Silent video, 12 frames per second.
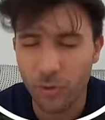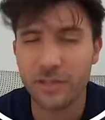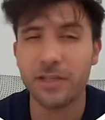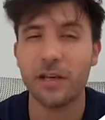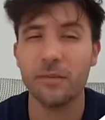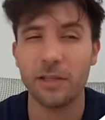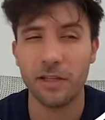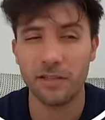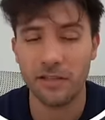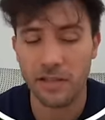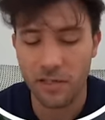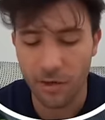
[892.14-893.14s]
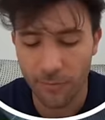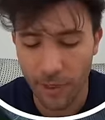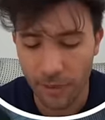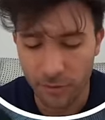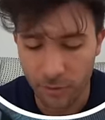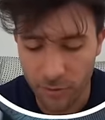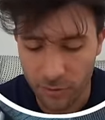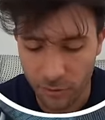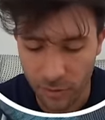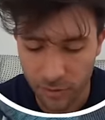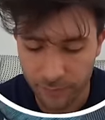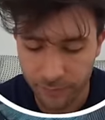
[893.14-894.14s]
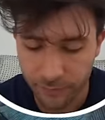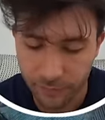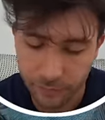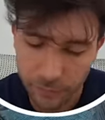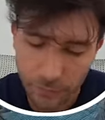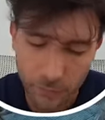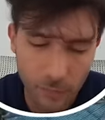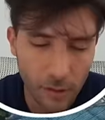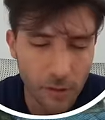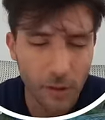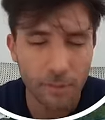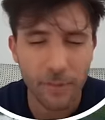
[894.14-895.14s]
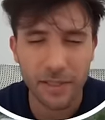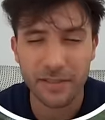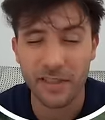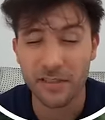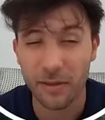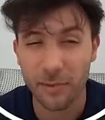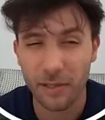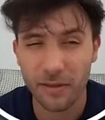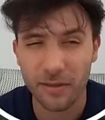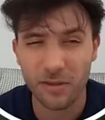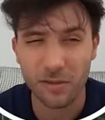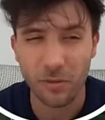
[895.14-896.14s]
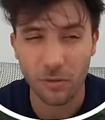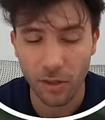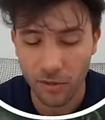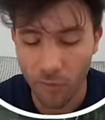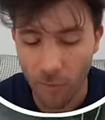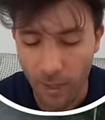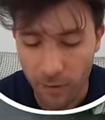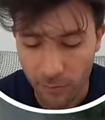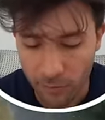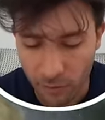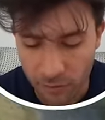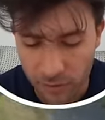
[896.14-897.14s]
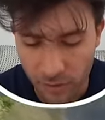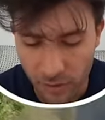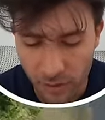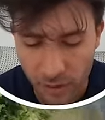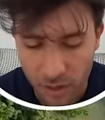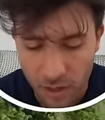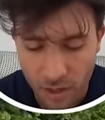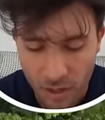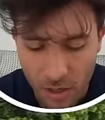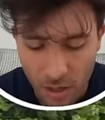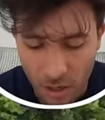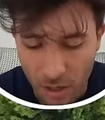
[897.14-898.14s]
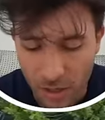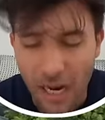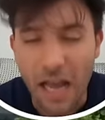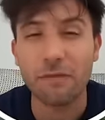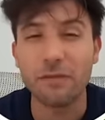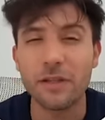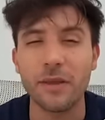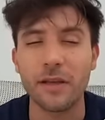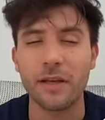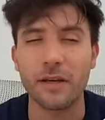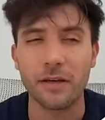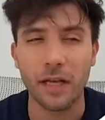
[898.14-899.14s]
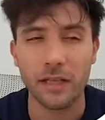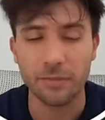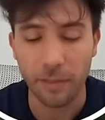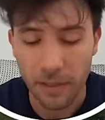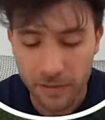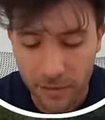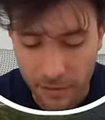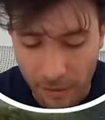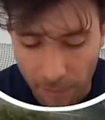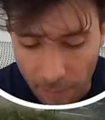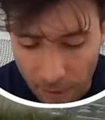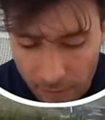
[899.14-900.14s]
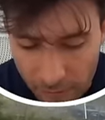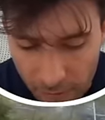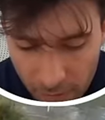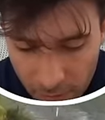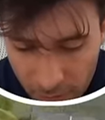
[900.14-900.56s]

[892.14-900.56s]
was telling me that this is an abandoned resort. Makes sense. Apparently there's a lot of abandoned resorts here. And everything here is basically abandoned.